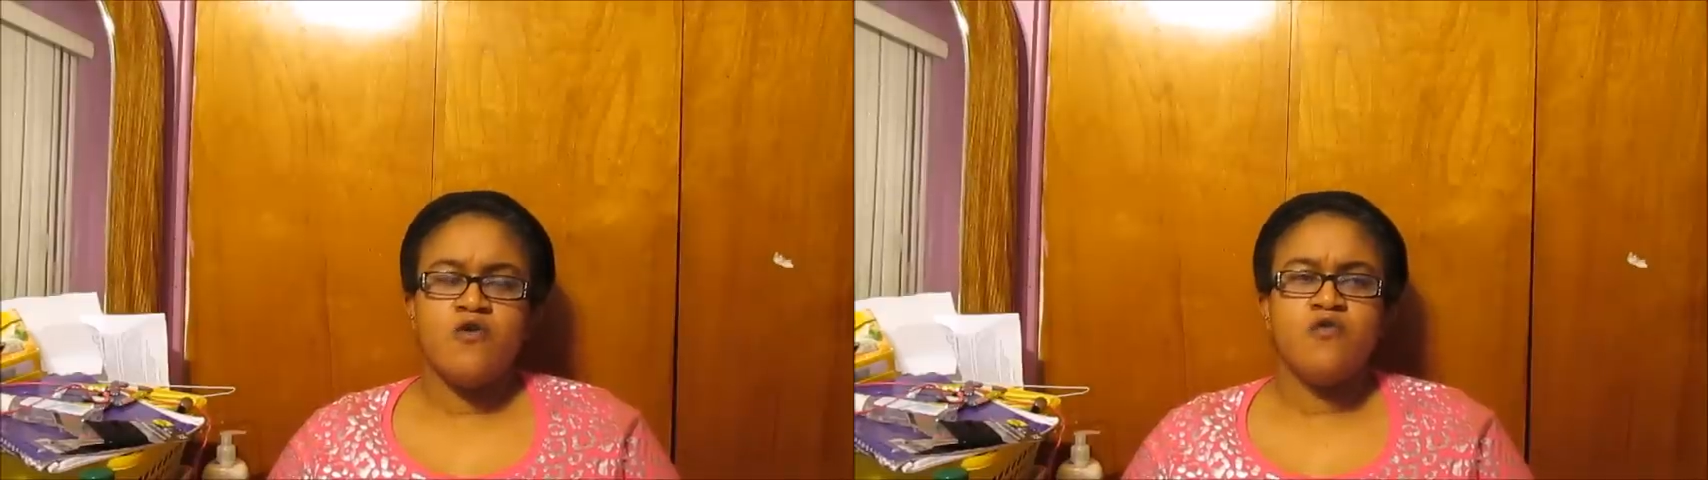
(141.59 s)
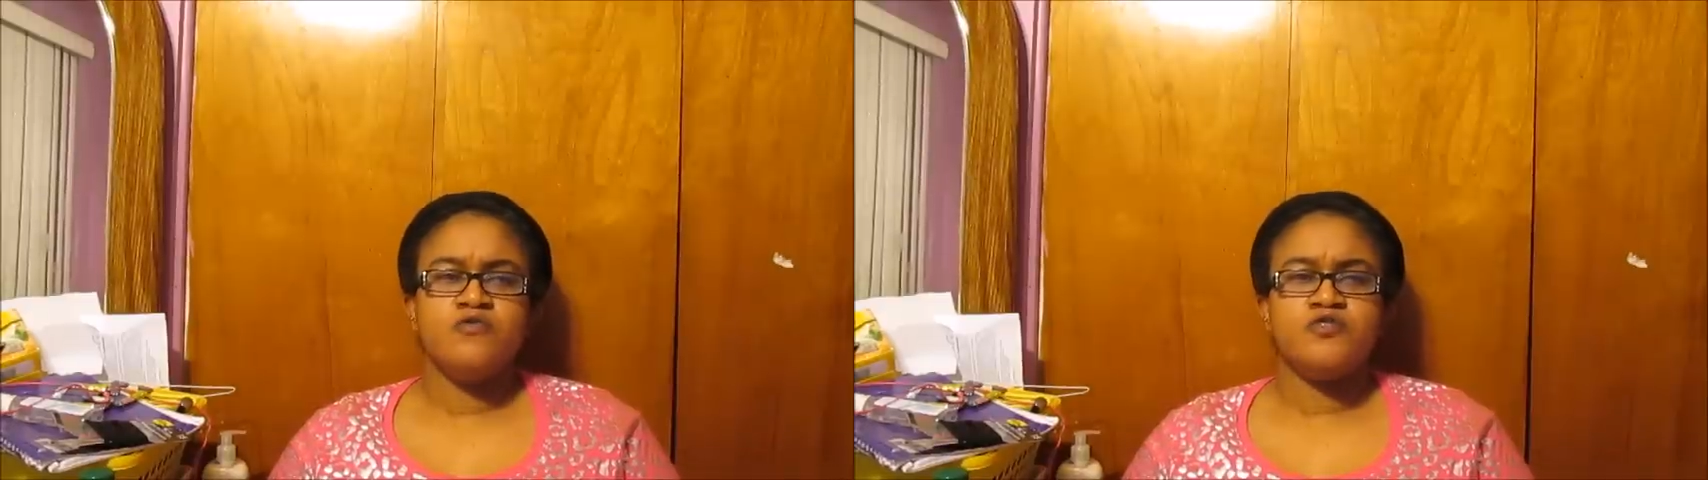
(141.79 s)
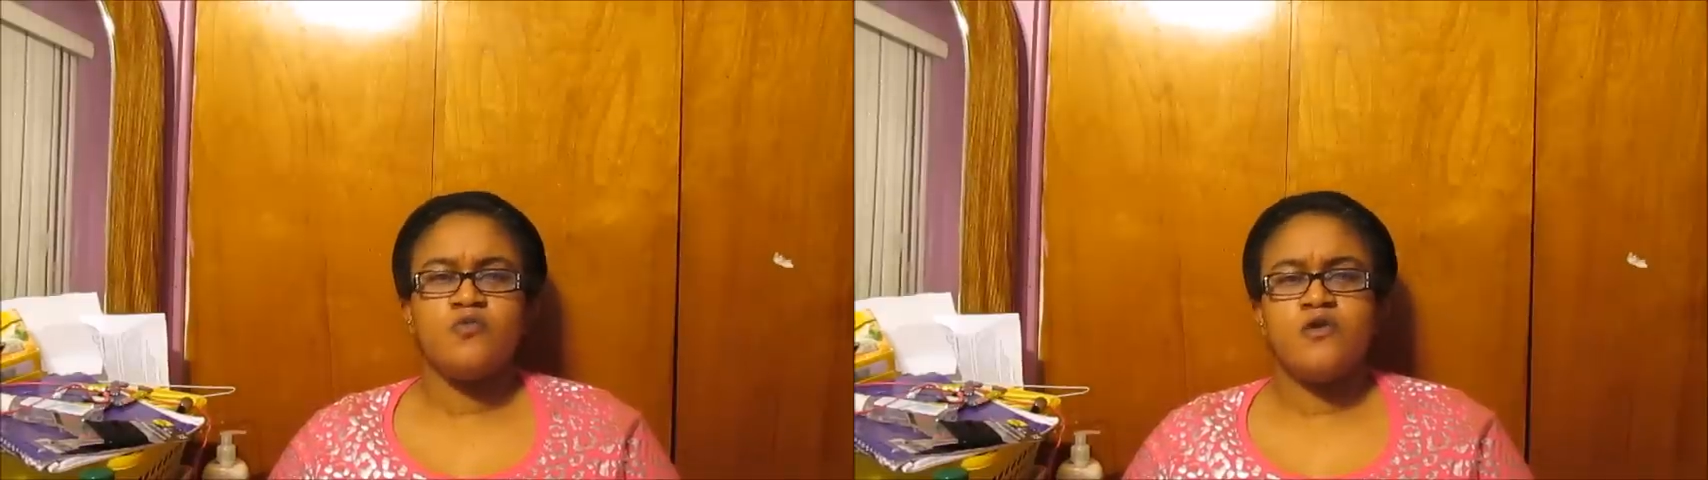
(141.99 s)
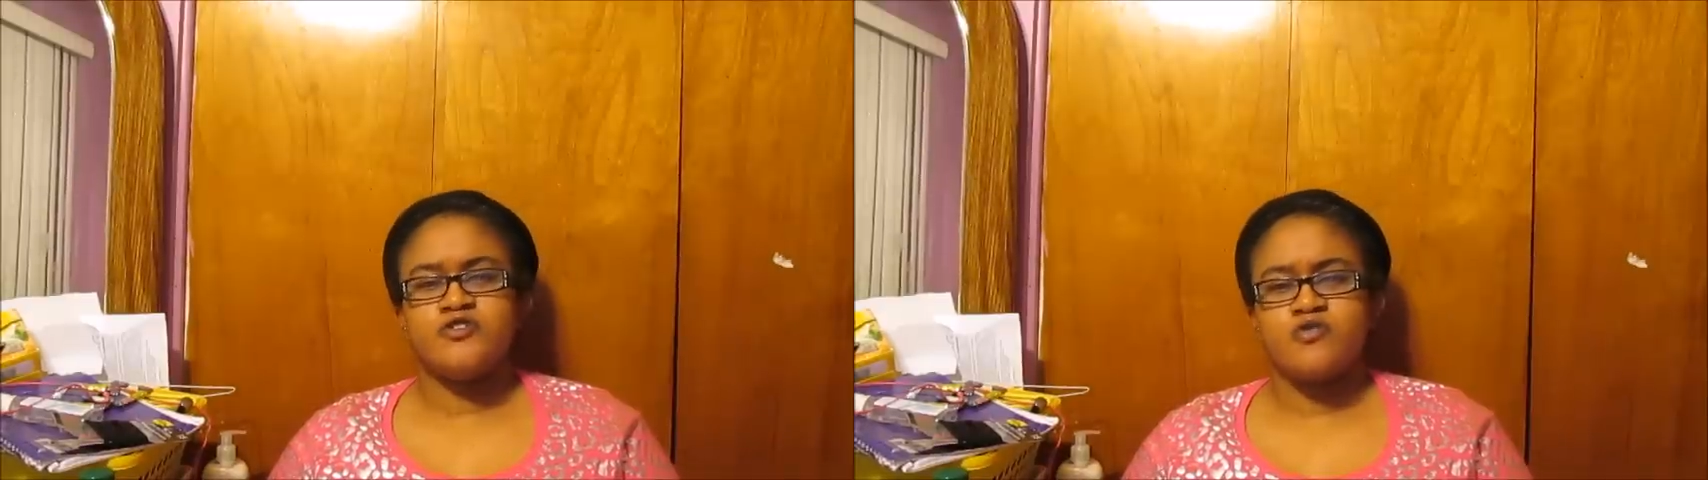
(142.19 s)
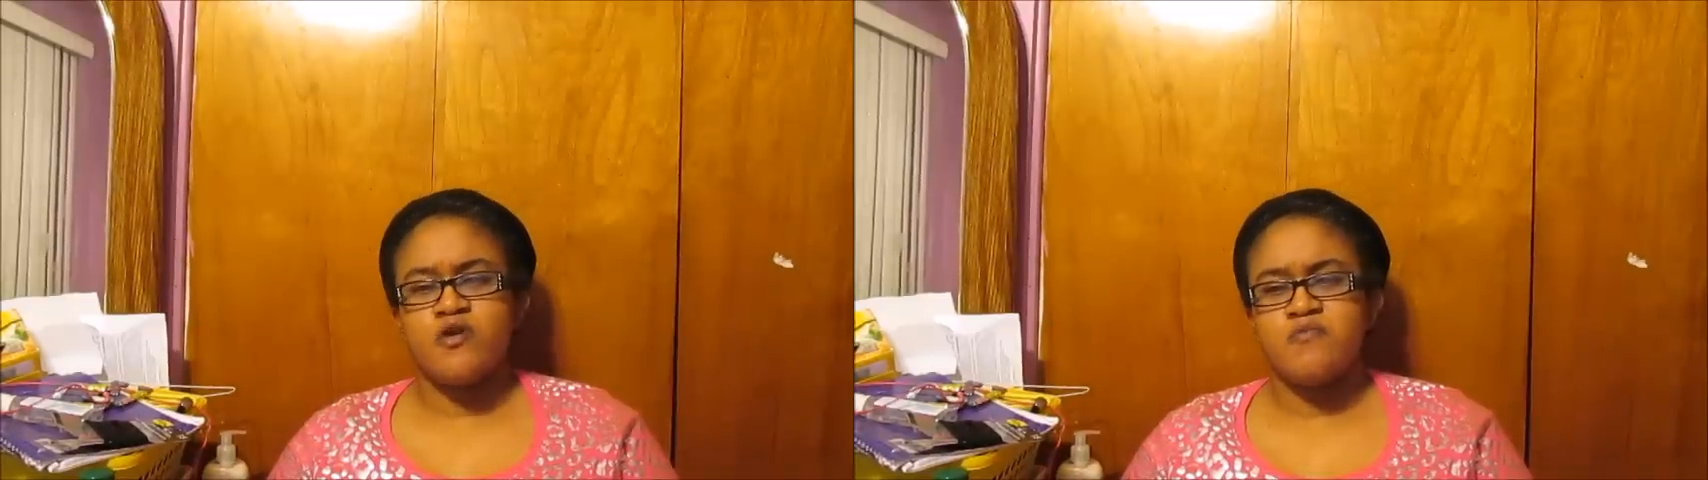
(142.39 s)
who's the
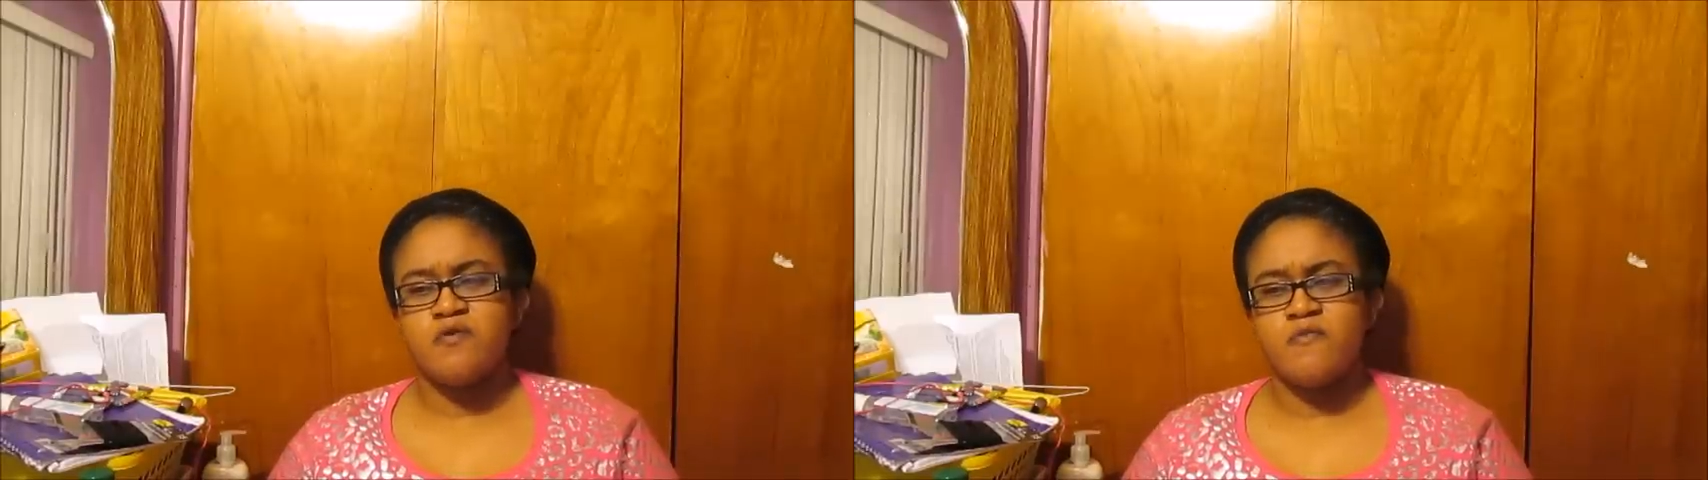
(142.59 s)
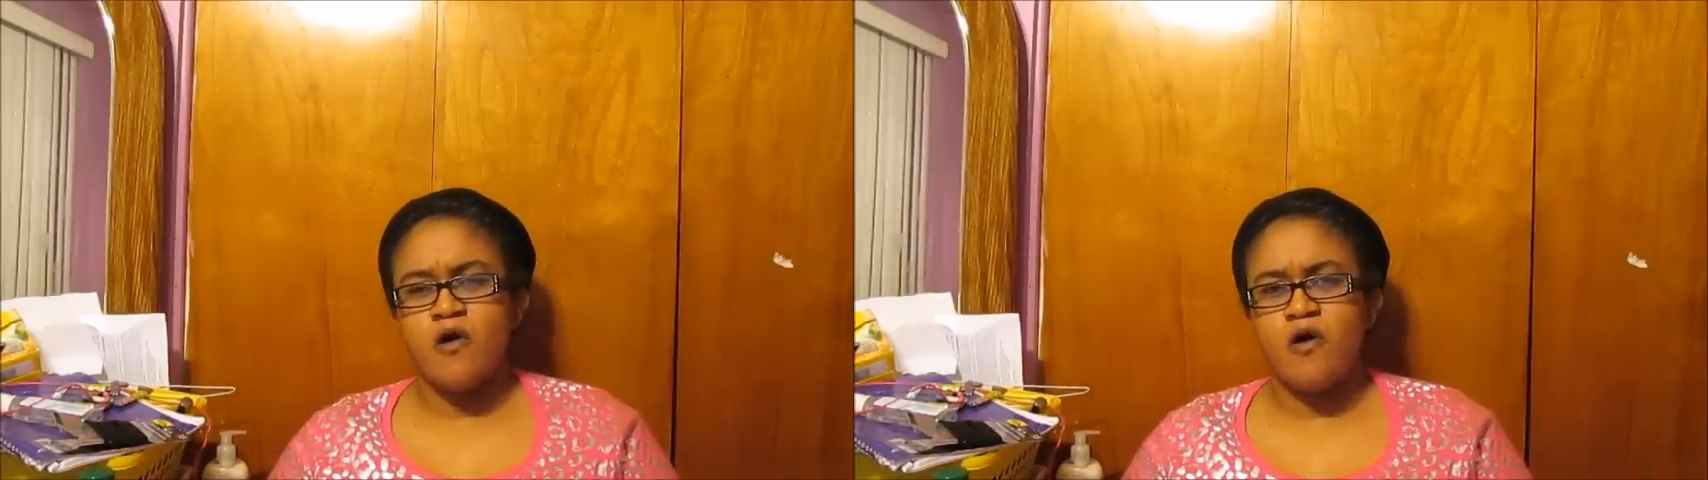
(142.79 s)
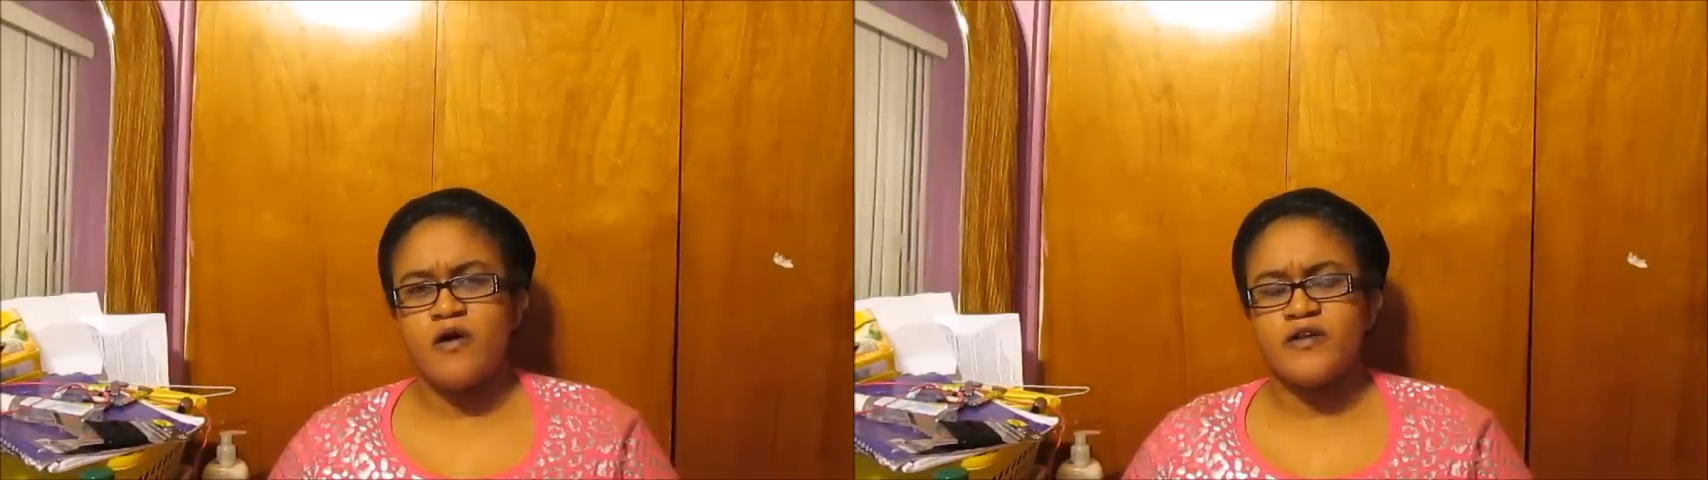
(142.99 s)
worst creep of all.